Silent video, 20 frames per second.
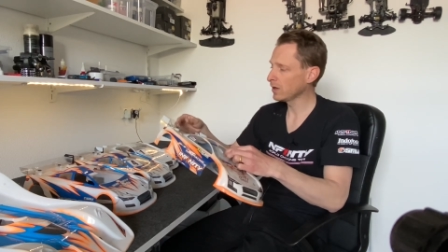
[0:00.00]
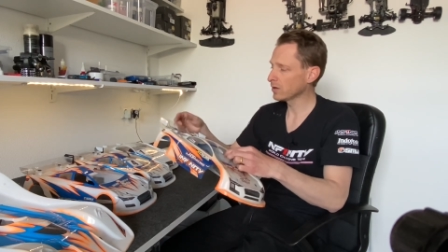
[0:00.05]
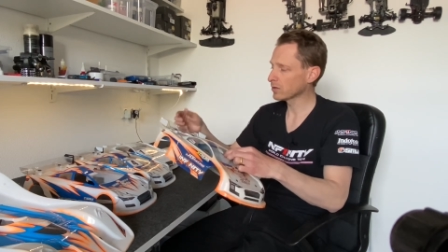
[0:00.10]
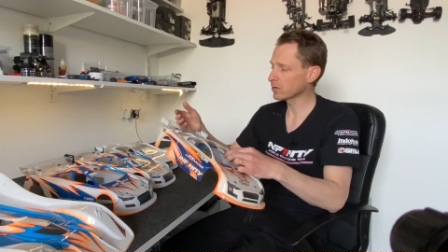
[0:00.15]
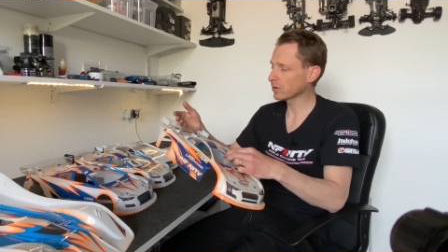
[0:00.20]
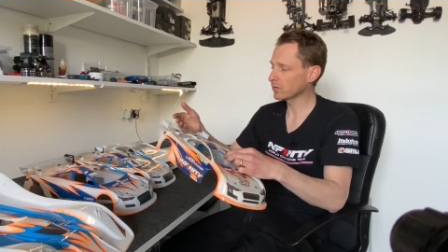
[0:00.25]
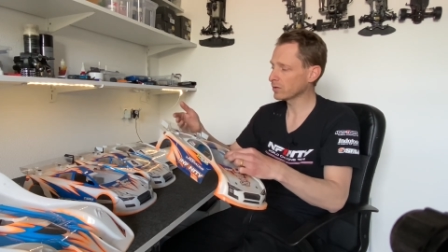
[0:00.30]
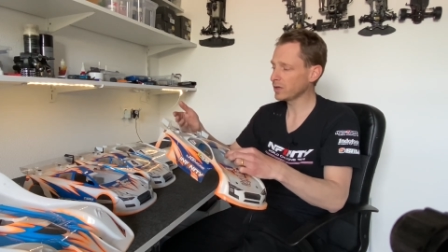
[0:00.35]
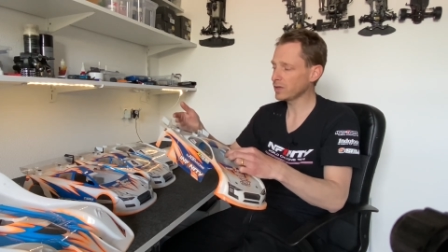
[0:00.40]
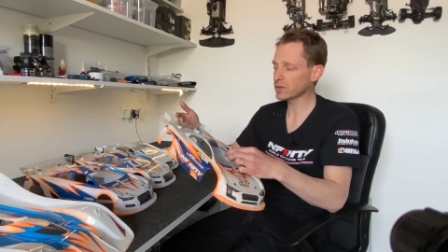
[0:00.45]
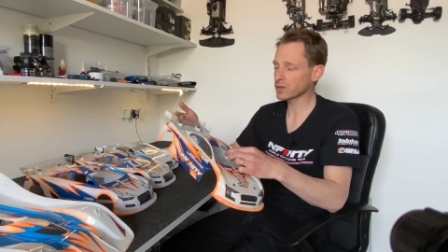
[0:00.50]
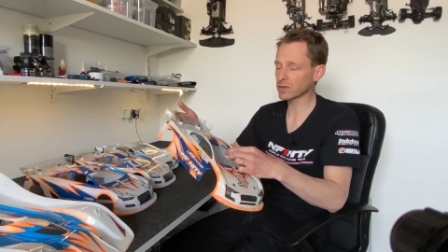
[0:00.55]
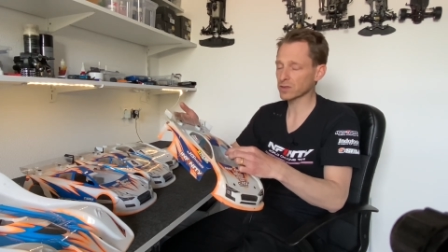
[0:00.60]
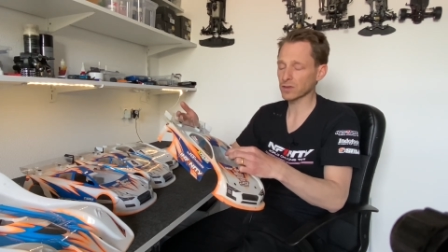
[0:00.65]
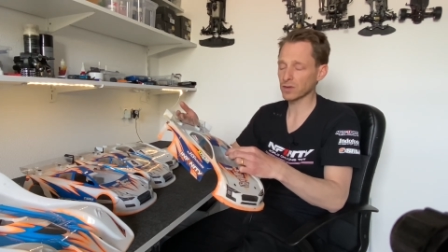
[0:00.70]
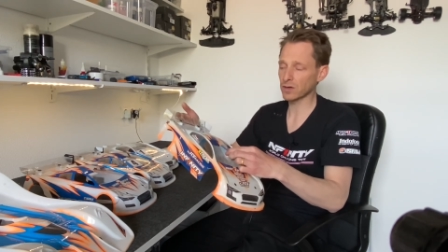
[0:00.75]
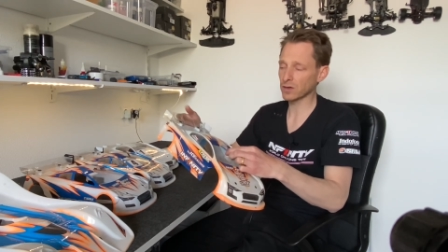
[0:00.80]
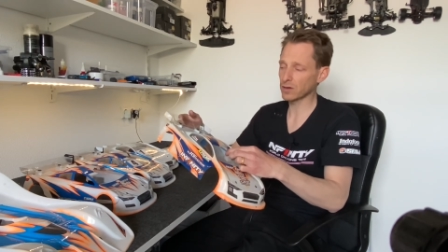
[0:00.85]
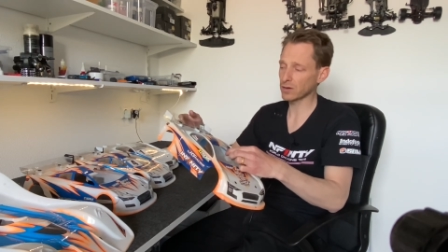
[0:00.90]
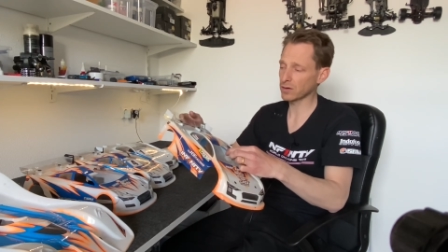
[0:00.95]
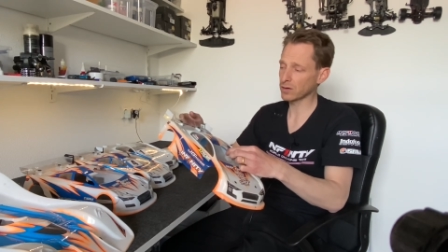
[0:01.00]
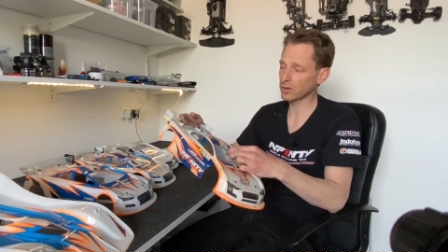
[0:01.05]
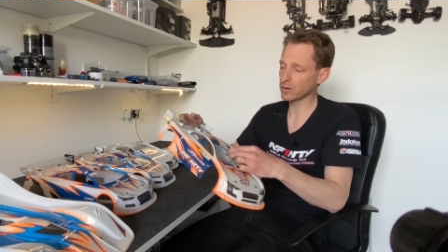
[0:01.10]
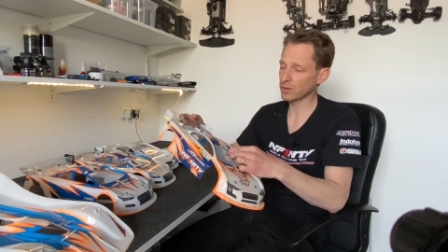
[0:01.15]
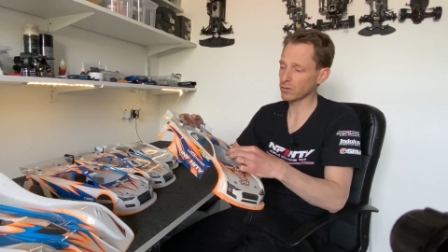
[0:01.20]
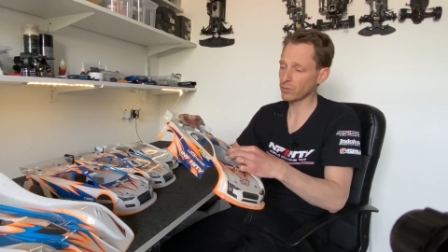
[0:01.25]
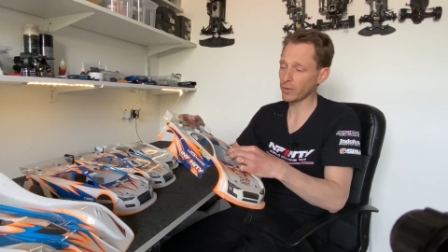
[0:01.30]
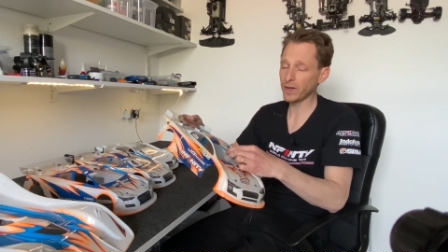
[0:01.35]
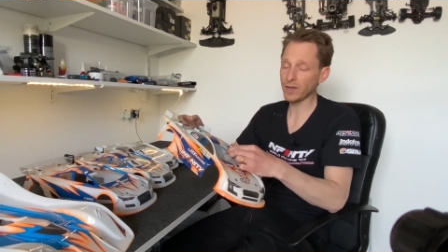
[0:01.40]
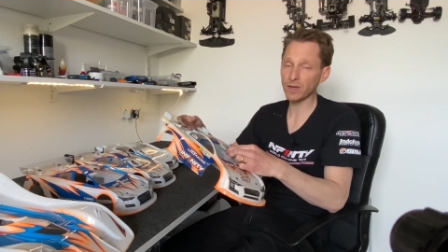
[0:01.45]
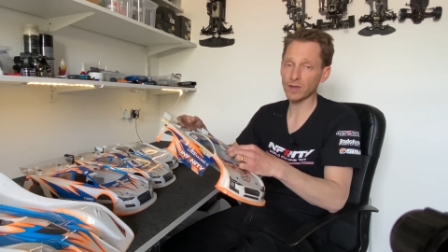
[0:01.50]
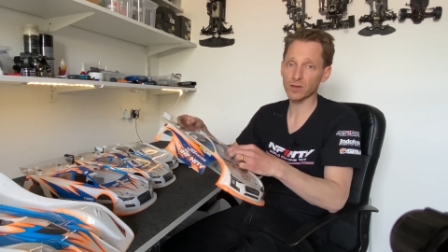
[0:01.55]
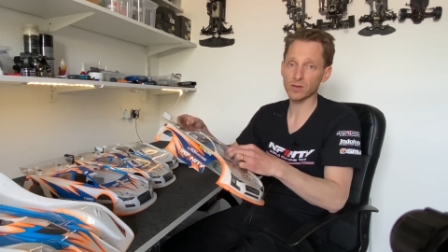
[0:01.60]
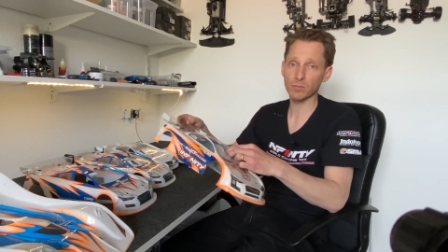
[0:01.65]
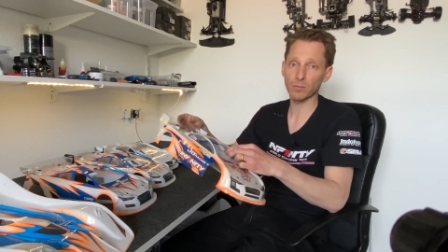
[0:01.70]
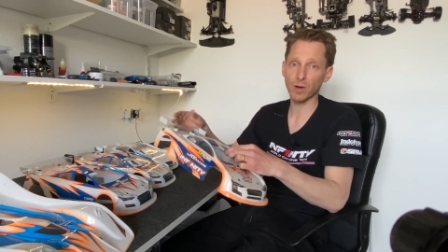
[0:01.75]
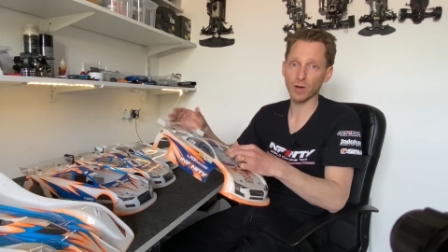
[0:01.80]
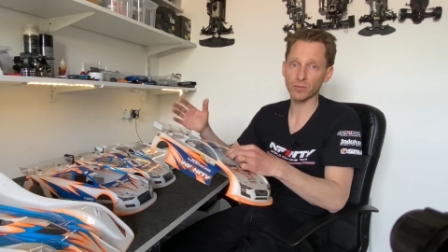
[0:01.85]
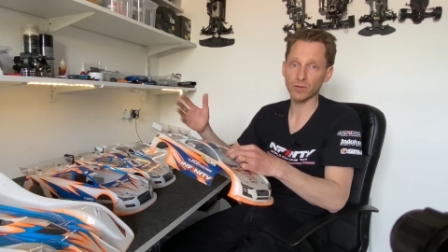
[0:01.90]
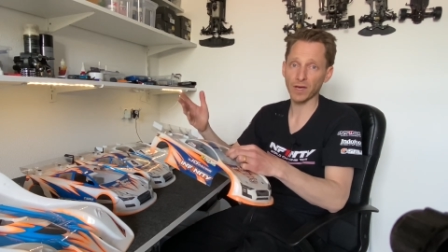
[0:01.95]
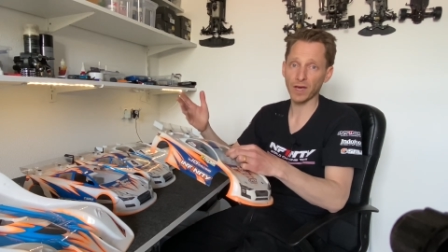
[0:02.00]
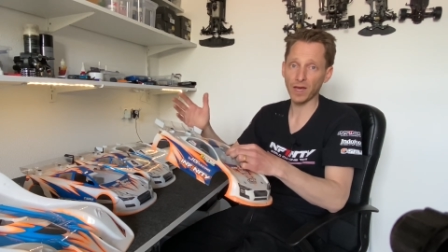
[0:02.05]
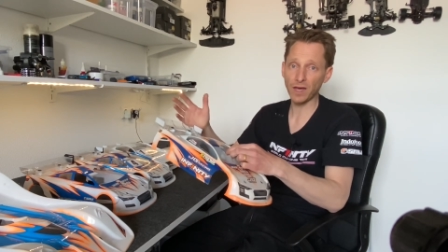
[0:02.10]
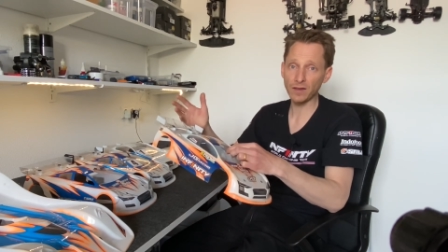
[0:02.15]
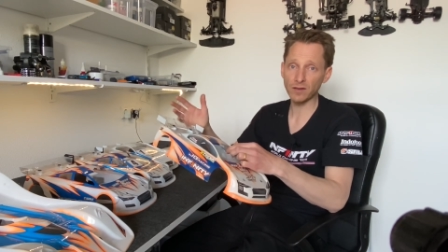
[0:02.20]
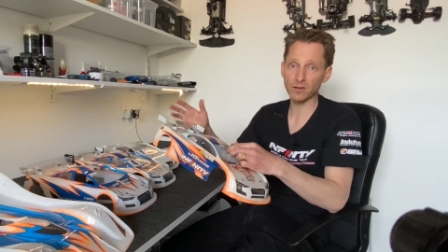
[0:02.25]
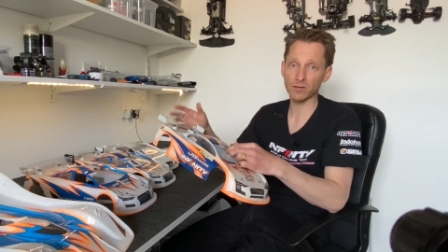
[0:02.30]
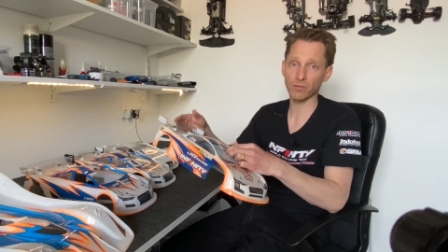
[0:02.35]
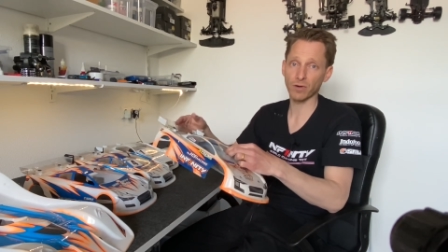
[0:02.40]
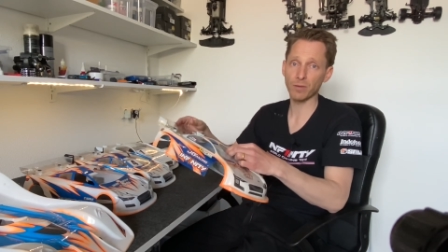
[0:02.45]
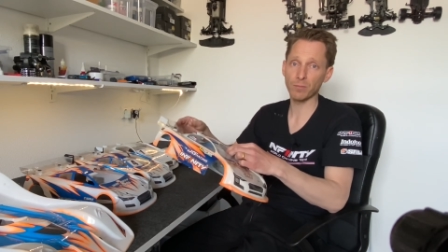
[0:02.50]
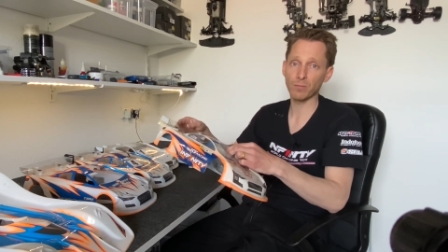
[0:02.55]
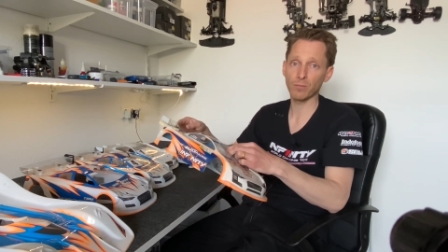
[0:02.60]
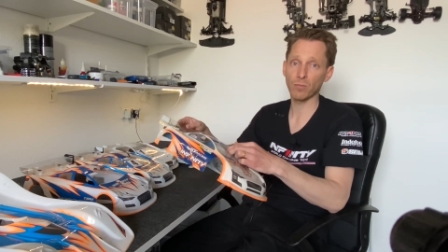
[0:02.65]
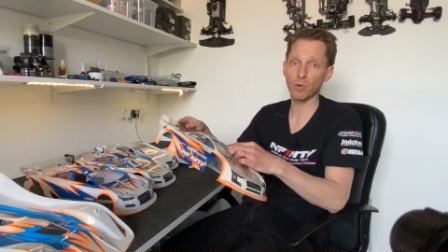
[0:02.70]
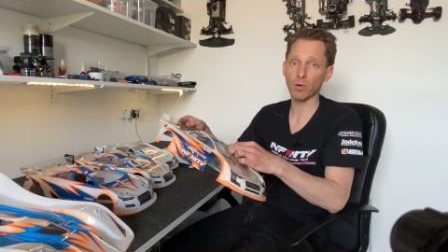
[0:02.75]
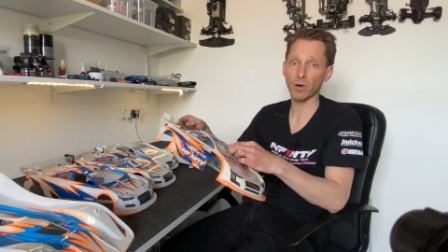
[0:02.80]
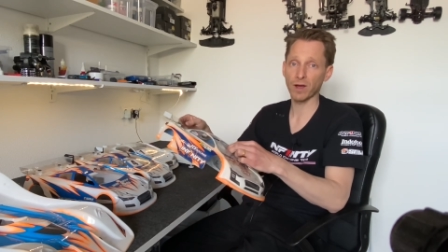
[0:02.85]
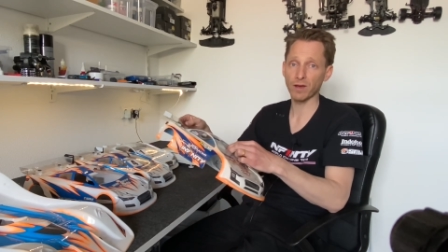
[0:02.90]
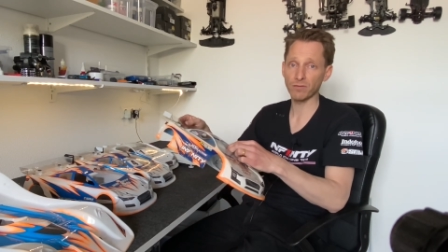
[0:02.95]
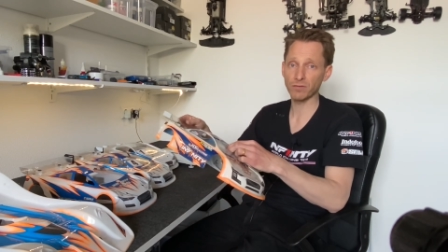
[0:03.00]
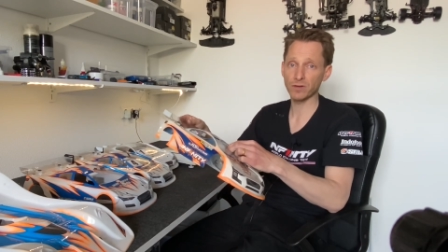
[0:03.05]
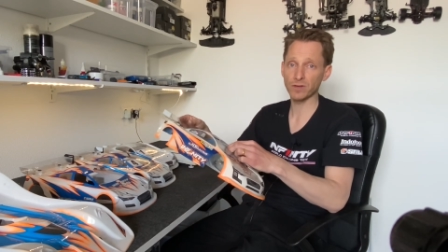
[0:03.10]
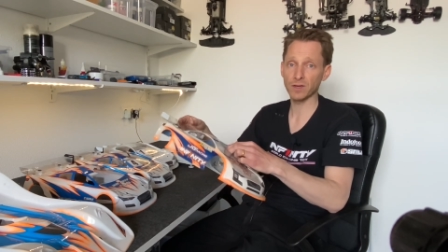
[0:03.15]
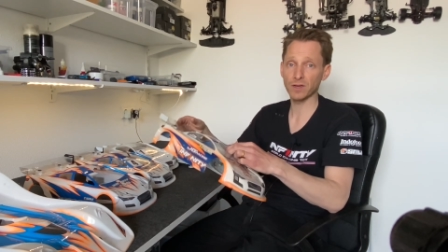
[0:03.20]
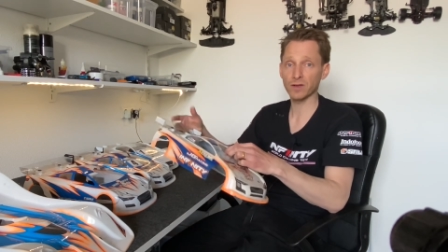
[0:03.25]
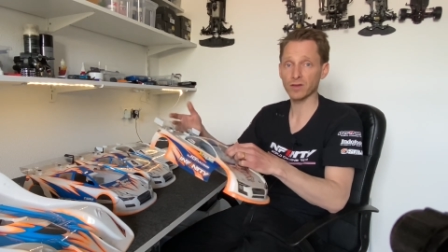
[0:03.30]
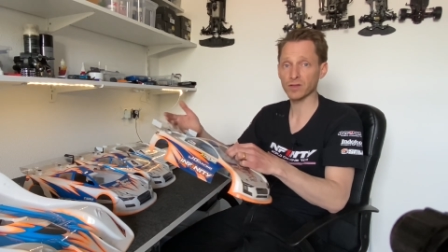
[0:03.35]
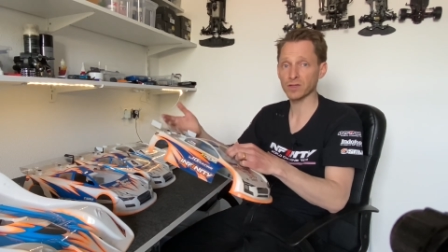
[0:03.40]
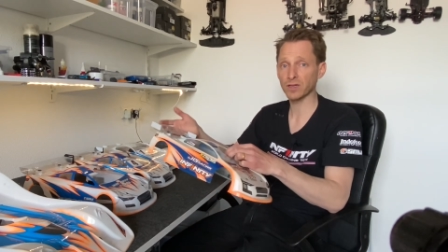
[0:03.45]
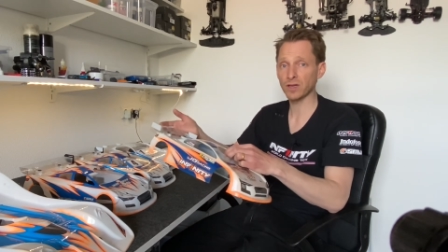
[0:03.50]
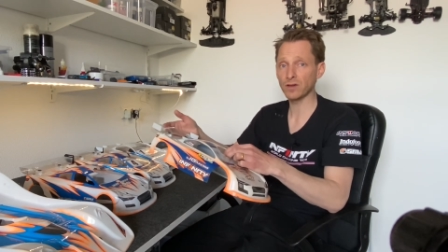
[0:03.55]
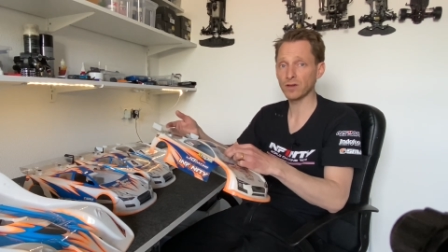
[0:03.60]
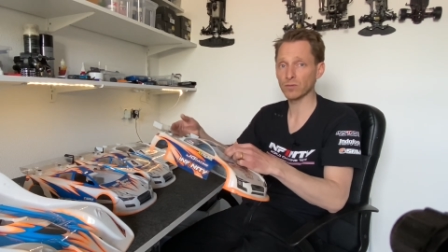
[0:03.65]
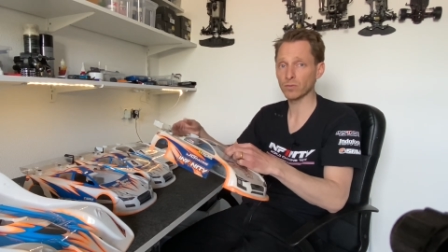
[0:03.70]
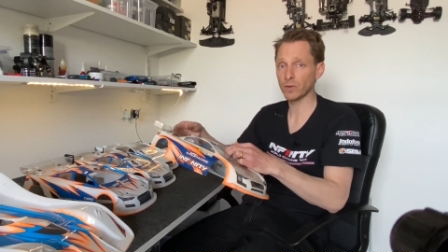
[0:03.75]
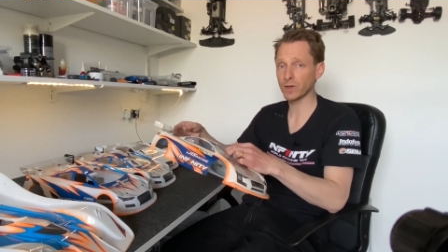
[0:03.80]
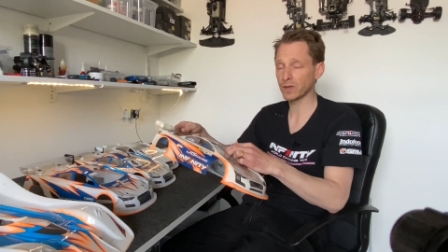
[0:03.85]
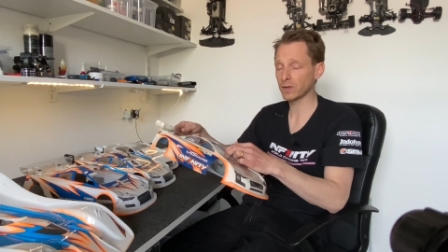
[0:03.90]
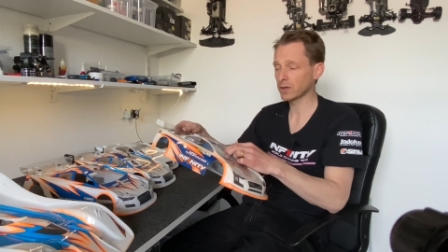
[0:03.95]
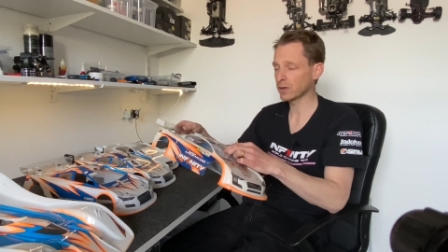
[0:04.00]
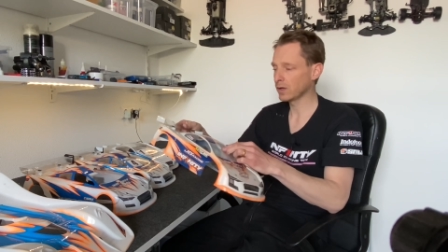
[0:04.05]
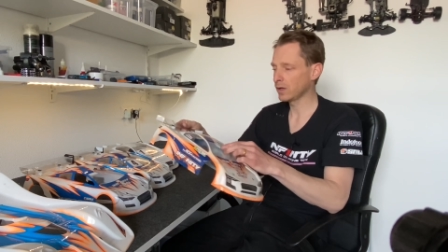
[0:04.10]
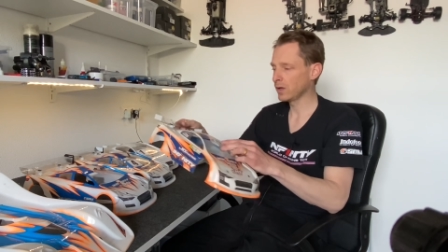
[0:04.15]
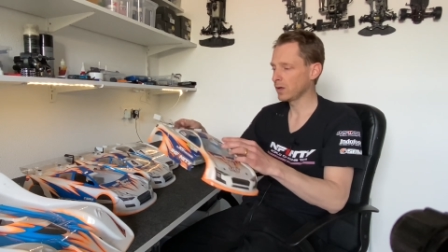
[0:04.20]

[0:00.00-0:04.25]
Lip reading: So this wing is about 8 gram more heavy than the standard wing.